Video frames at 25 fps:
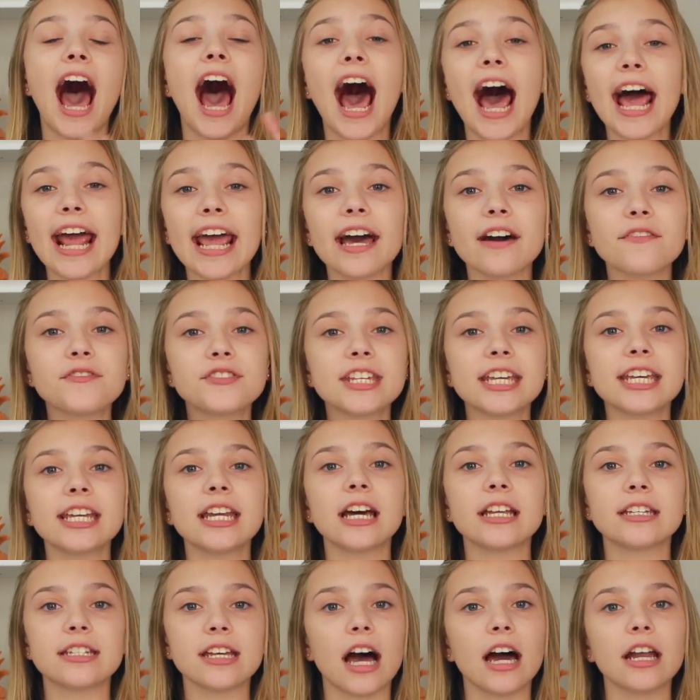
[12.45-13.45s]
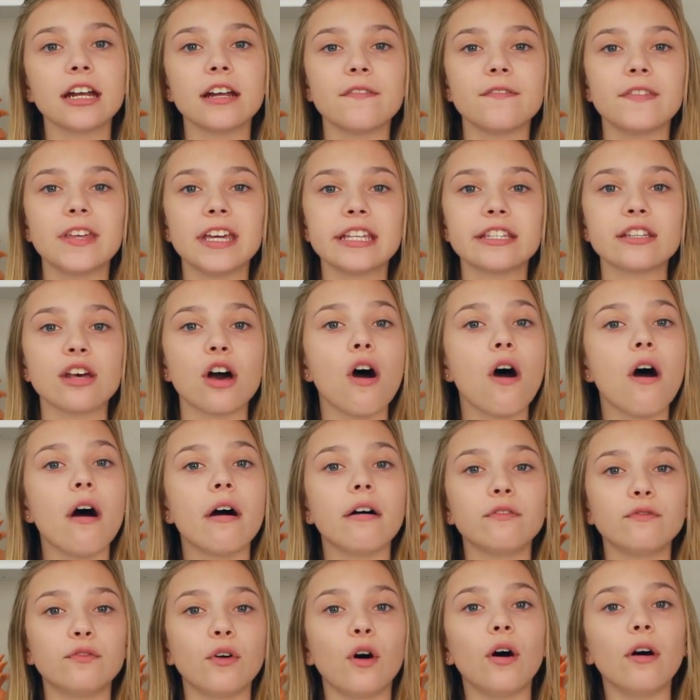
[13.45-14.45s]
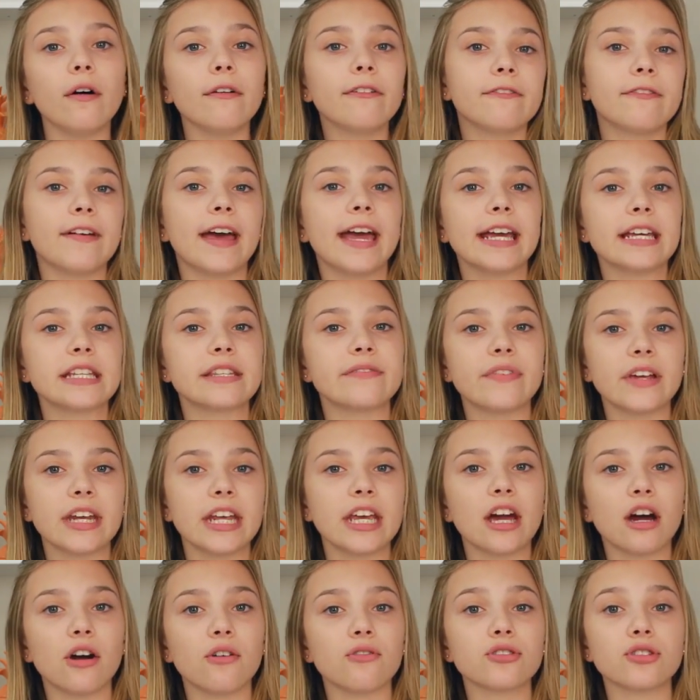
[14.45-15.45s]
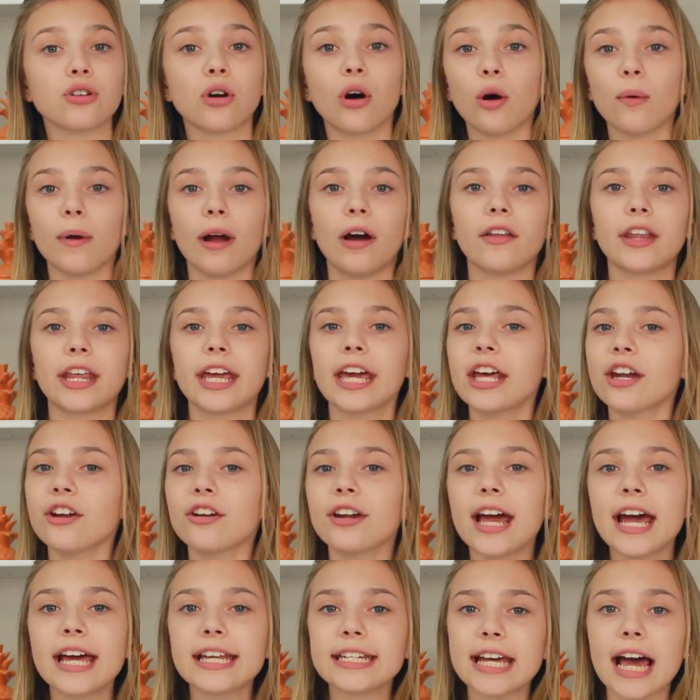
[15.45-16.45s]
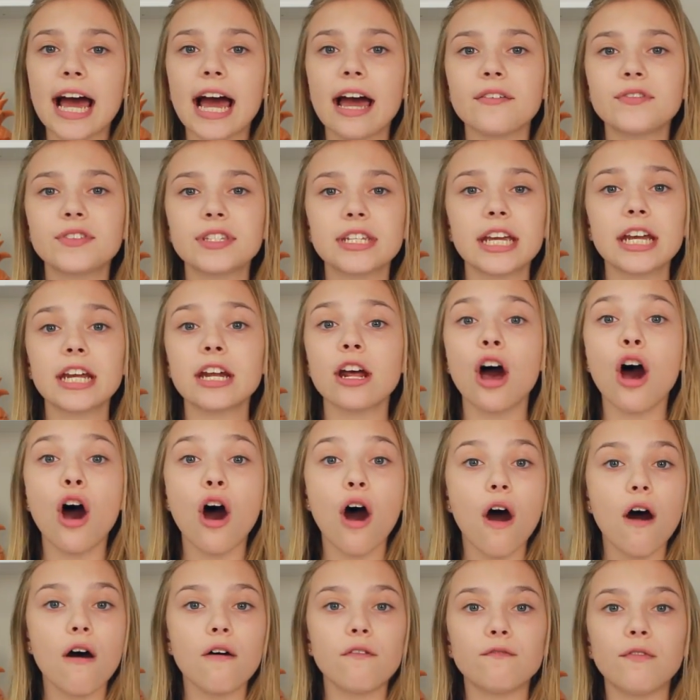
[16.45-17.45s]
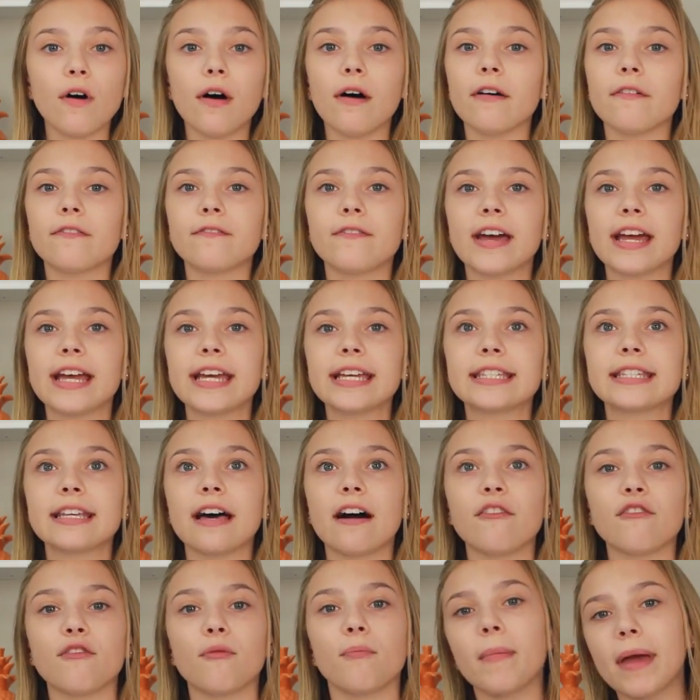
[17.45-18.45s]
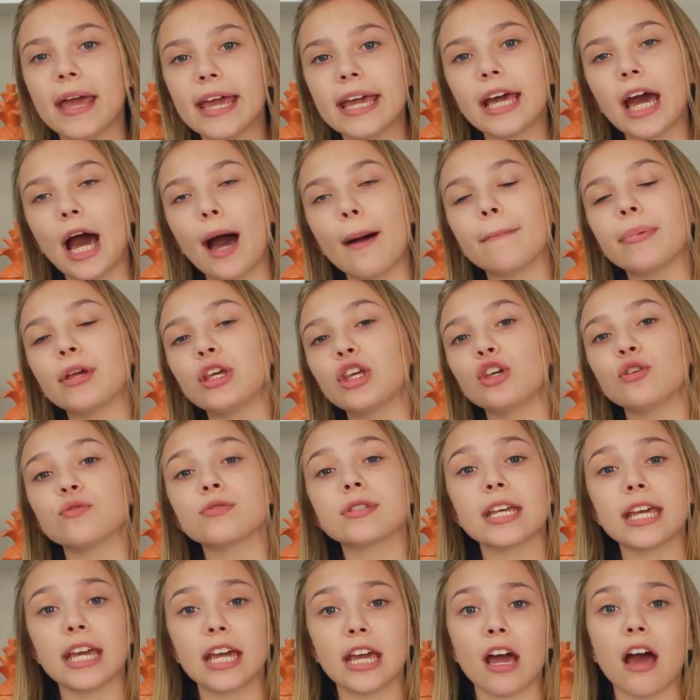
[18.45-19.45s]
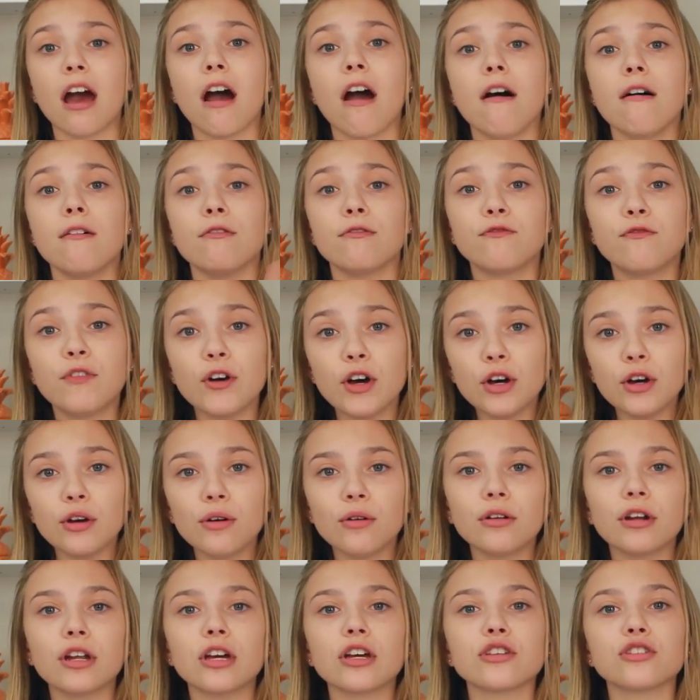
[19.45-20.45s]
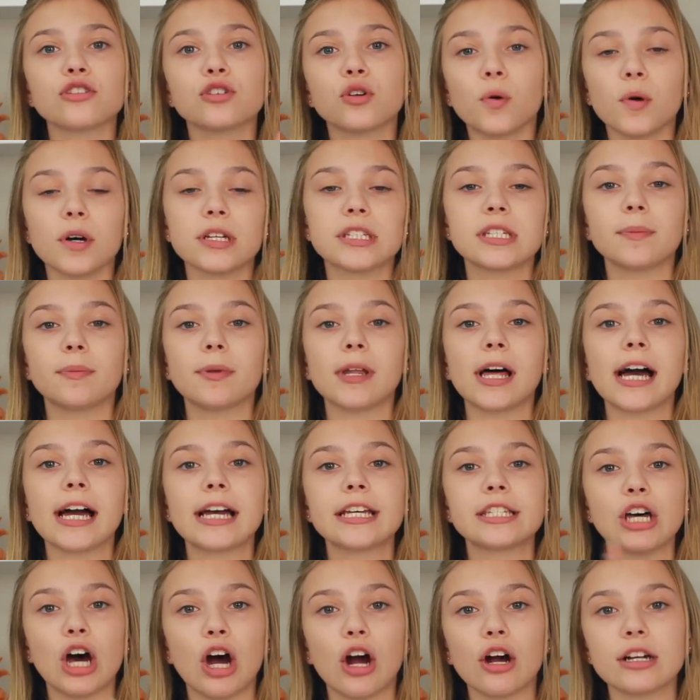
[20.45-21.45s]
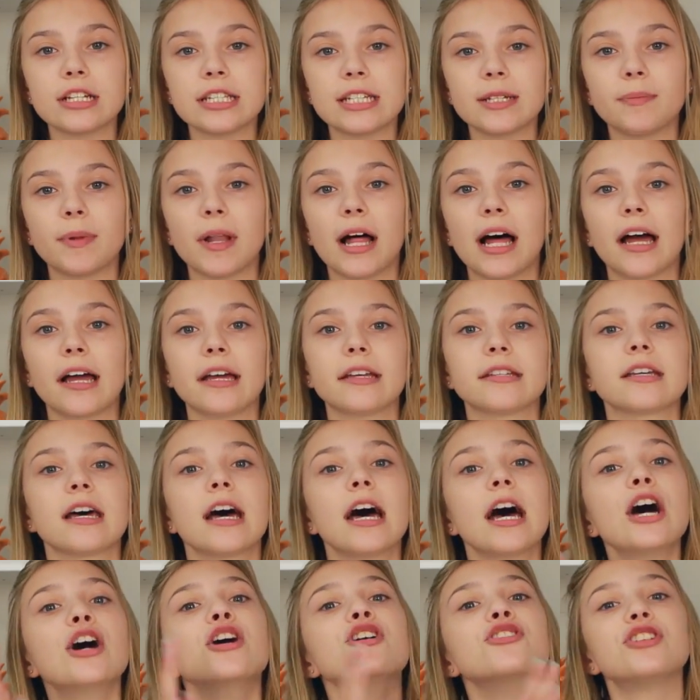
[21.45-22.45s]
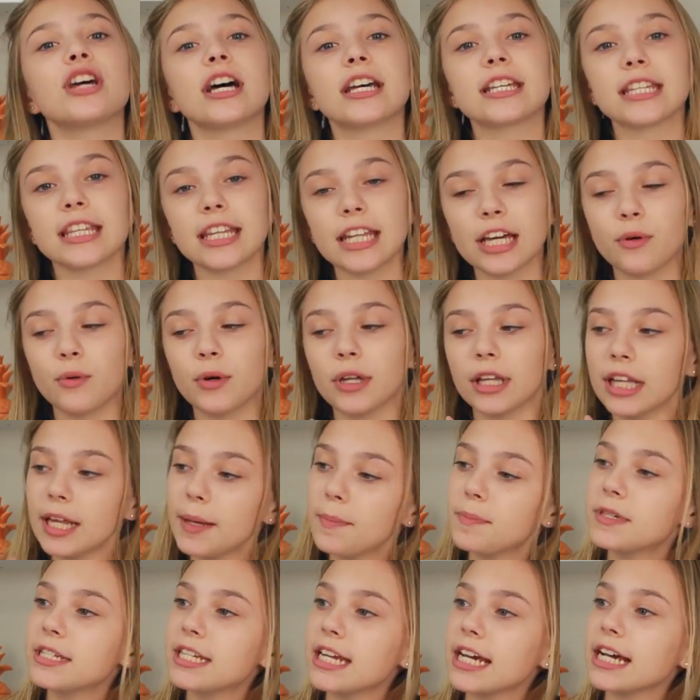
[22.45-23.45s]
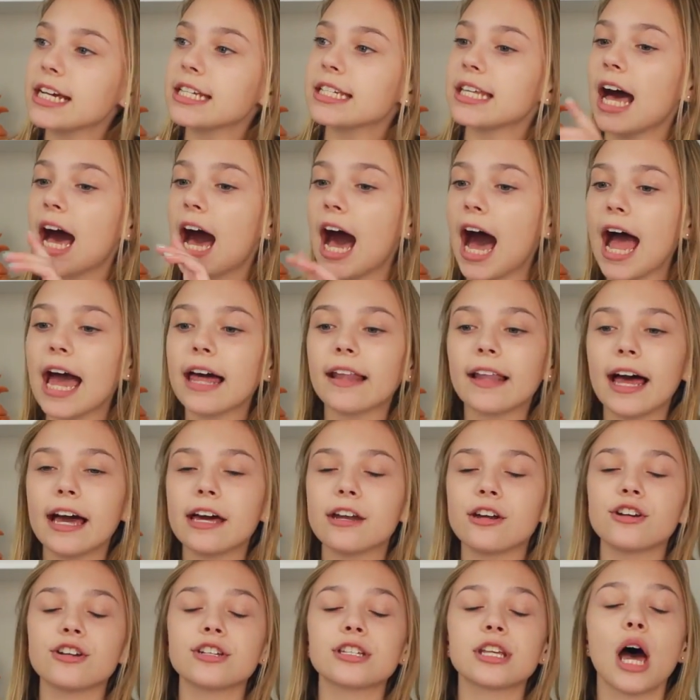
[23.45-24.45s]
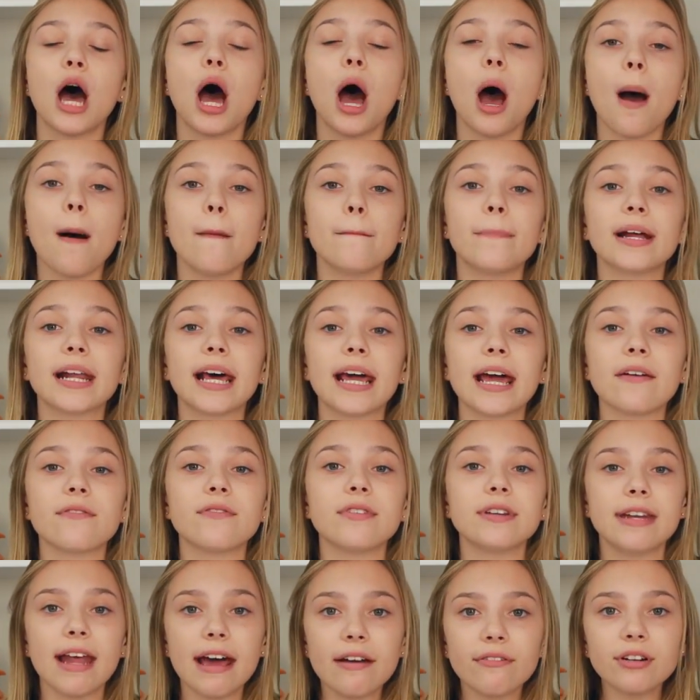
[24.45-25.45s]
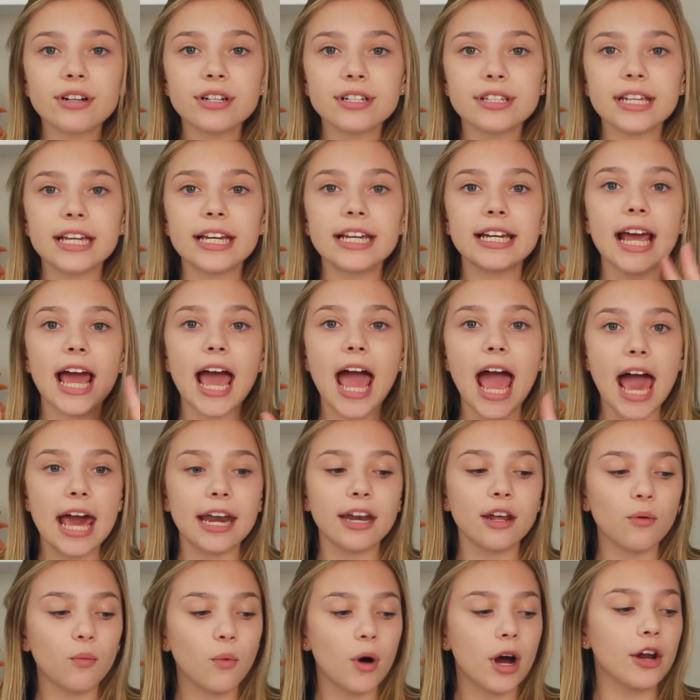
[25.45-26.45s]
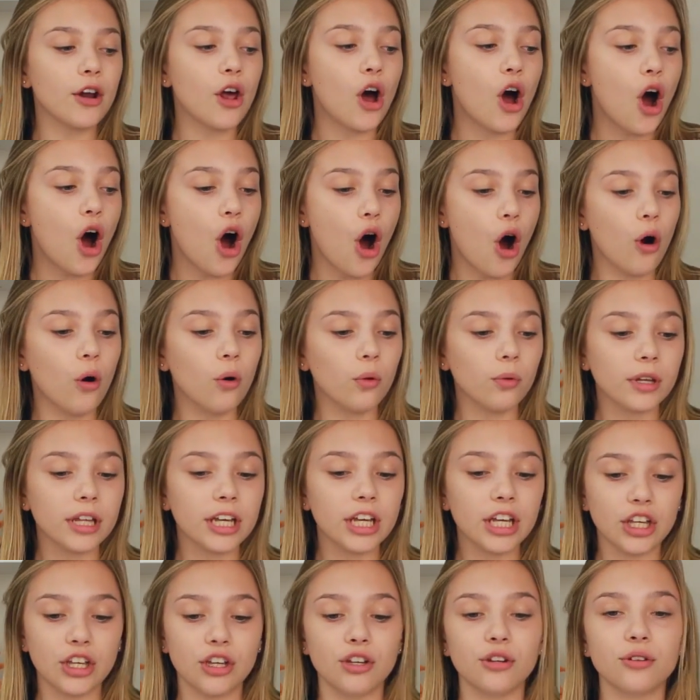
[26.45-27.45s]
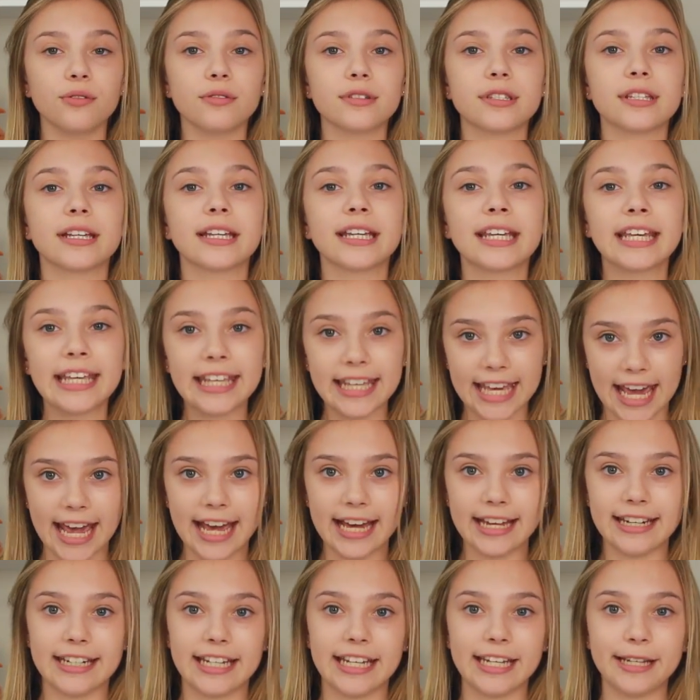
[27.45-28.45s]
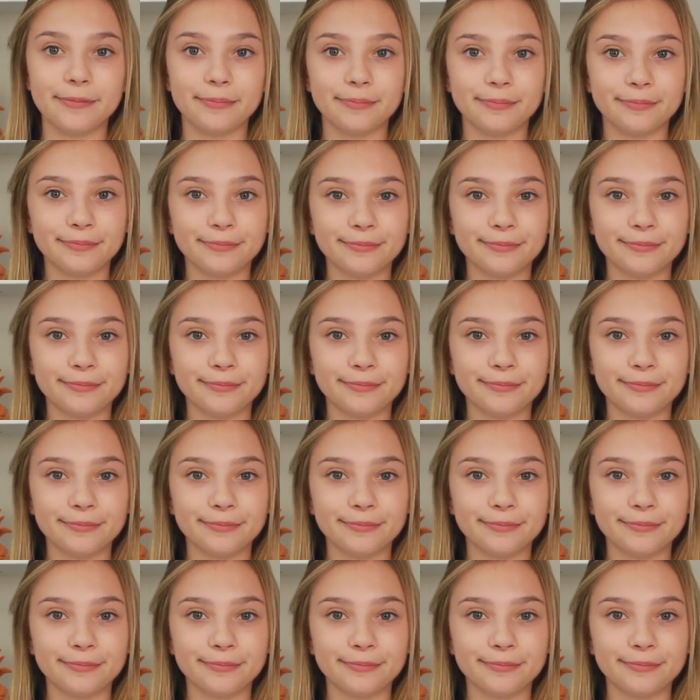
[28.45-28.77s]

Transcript: I have seen a ton of these full face videos go around the internet. I've seen full face of makeup using food, school supplies, art supplies, just liquid lipsticks, highlighters, but I have never seen anyone only use candy.